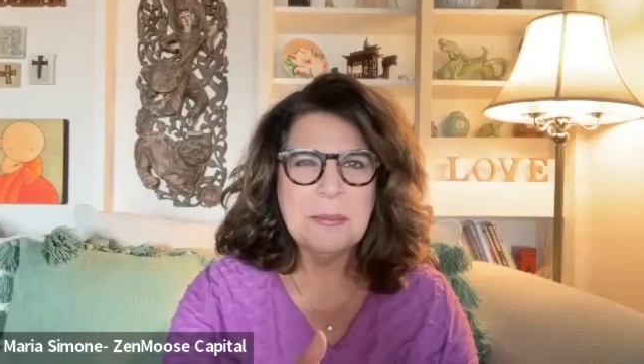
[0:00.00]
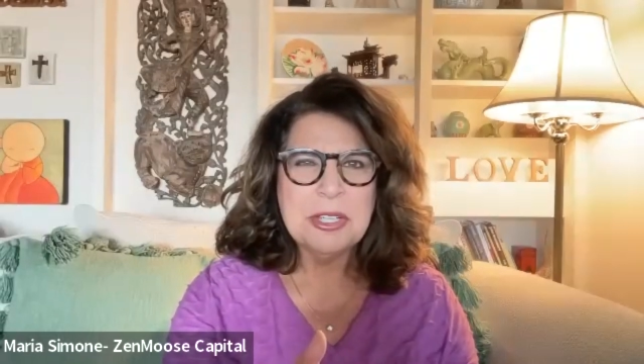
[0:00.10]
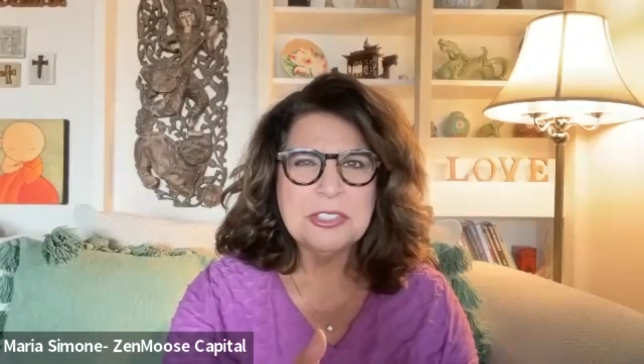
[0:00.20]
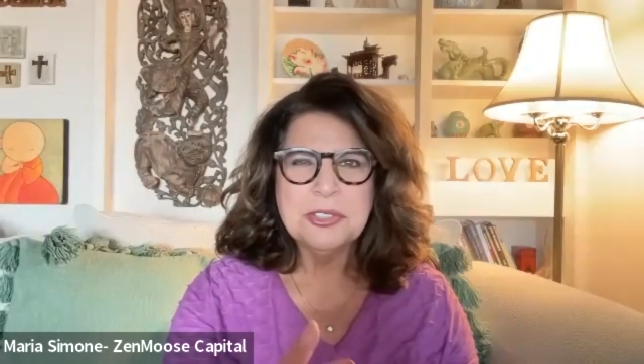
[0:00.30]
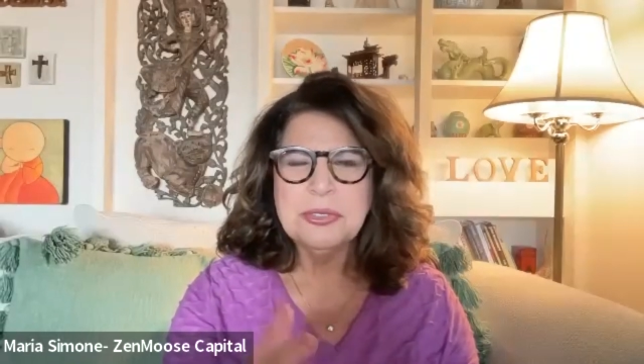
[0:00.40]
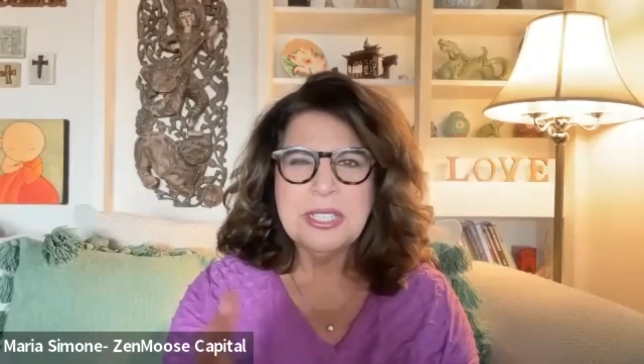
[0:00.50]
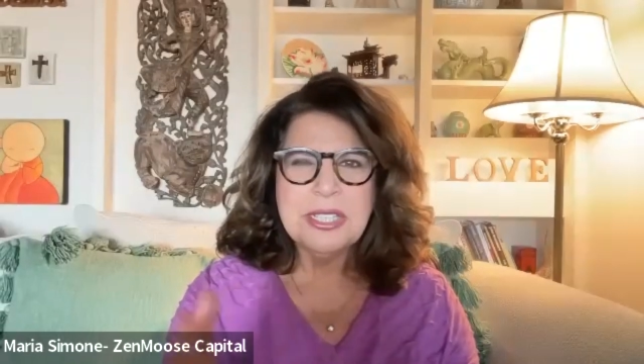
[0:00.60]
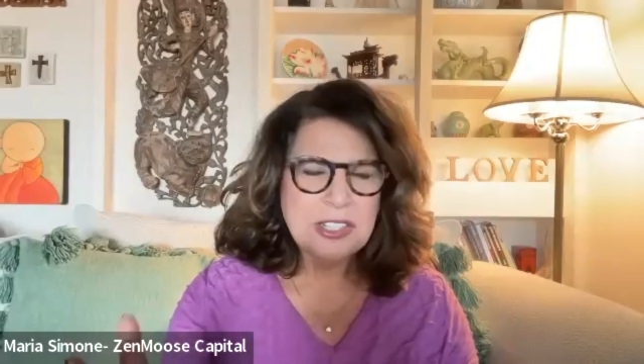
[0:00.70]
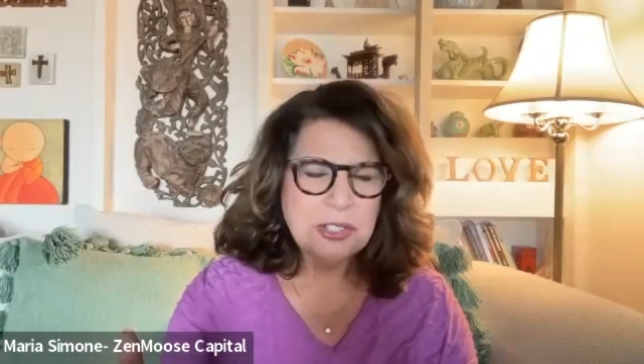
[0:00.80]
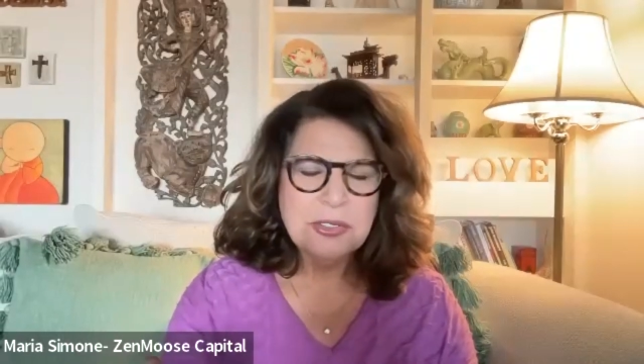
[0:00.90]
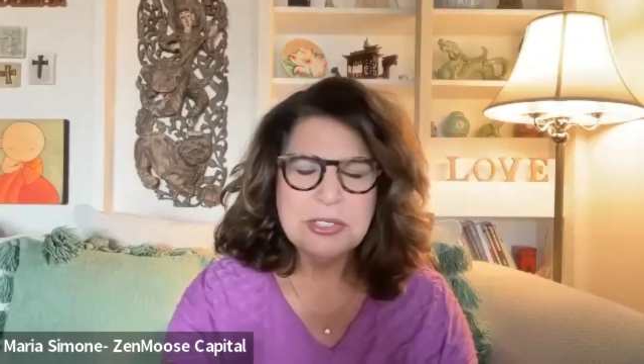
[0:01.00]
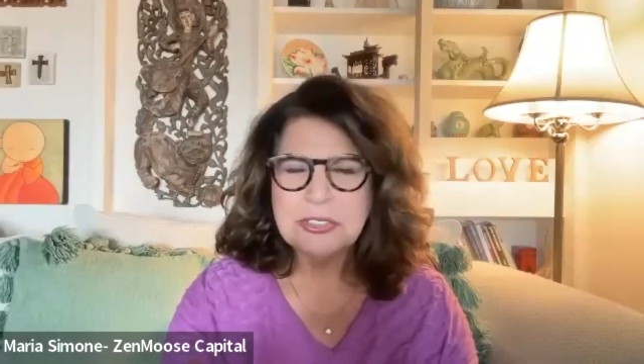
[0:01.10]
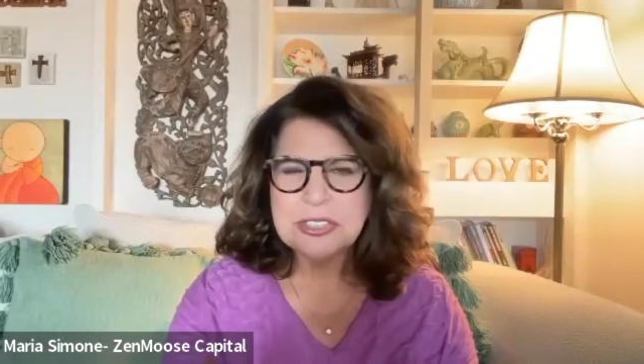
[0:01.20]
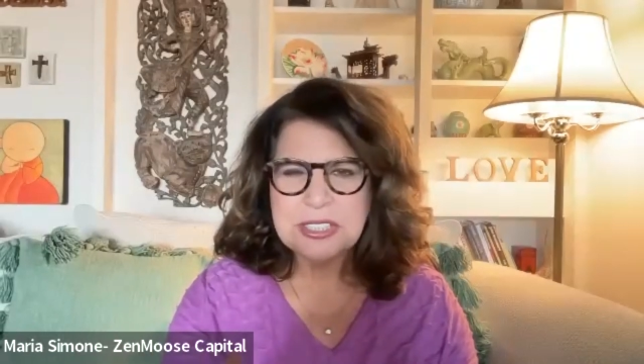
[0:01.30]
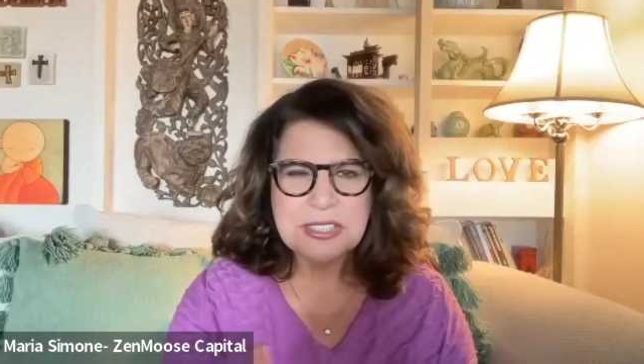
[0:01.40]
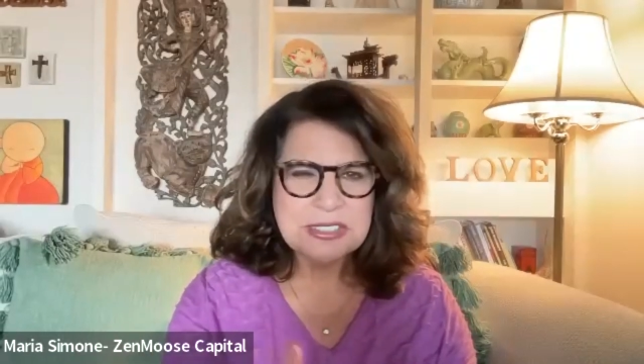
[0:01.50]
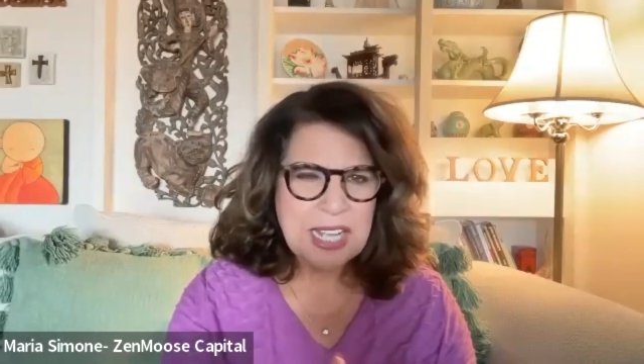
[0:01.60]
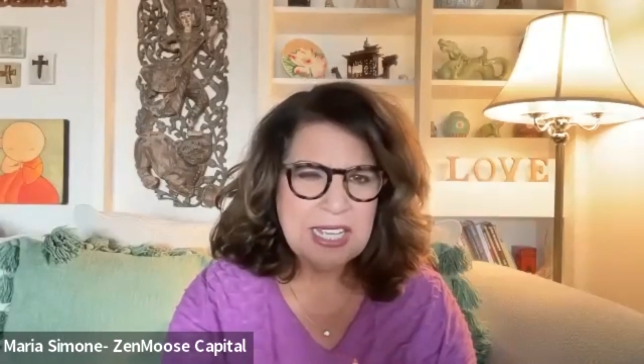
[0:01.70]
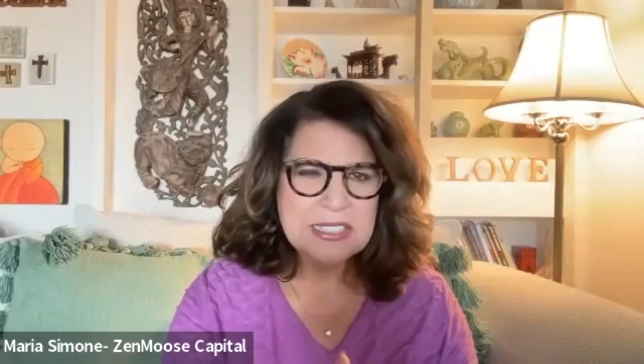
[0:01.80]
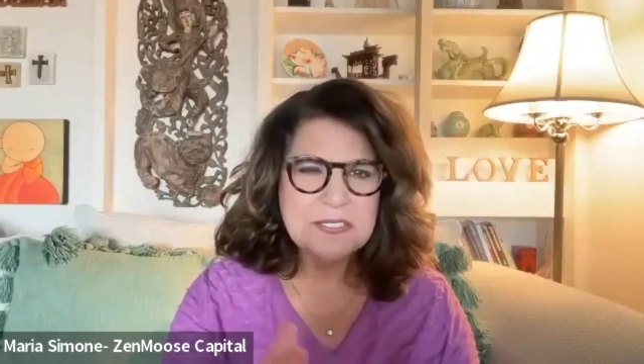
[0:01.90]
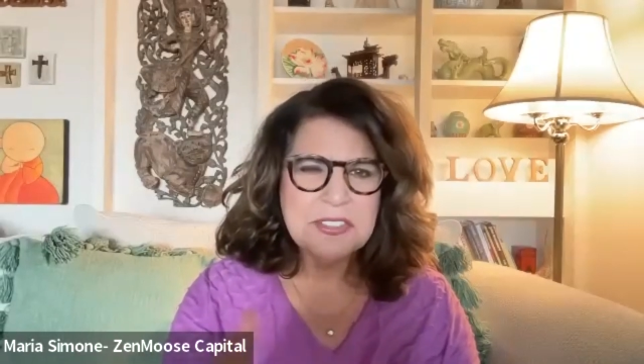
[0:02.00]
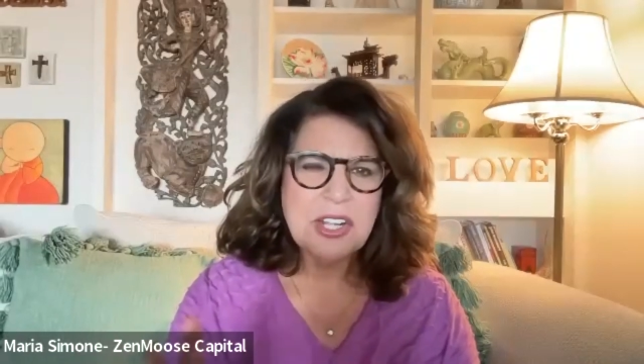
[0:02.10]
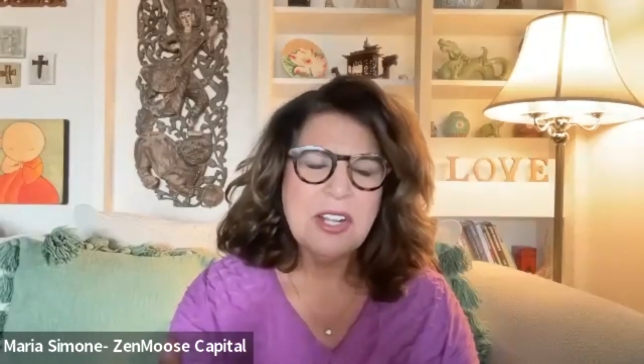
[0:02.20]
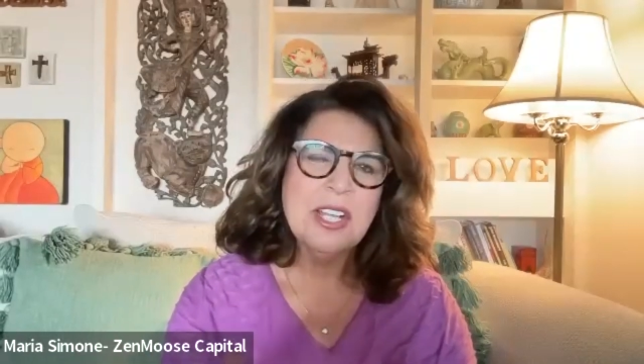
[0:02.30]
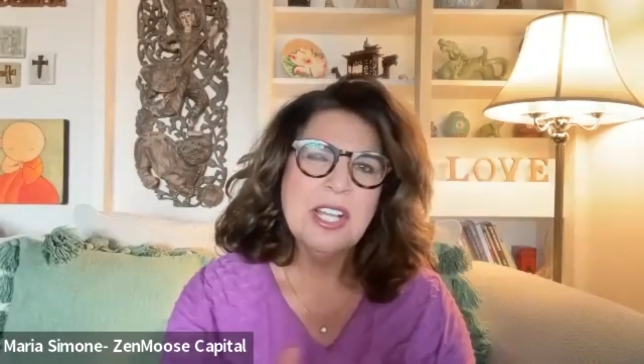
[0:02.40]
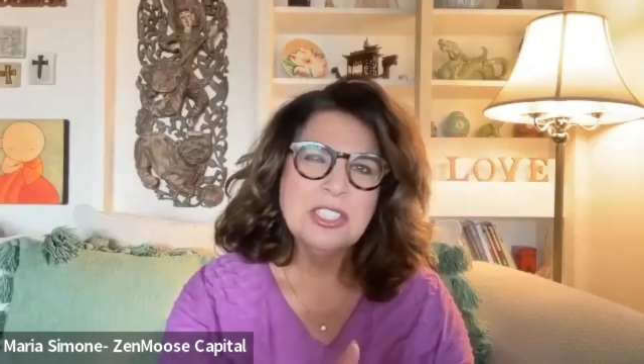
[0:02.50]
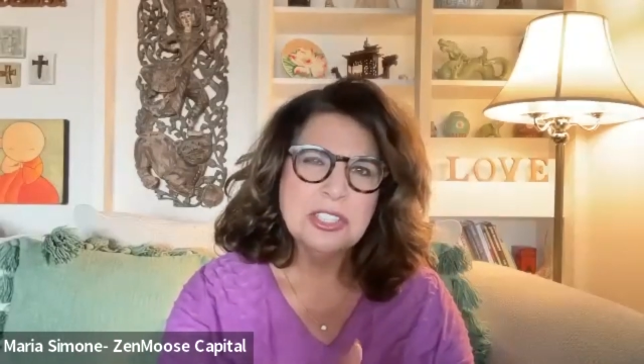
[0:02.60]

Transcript: because I know you're interested in the science of it all.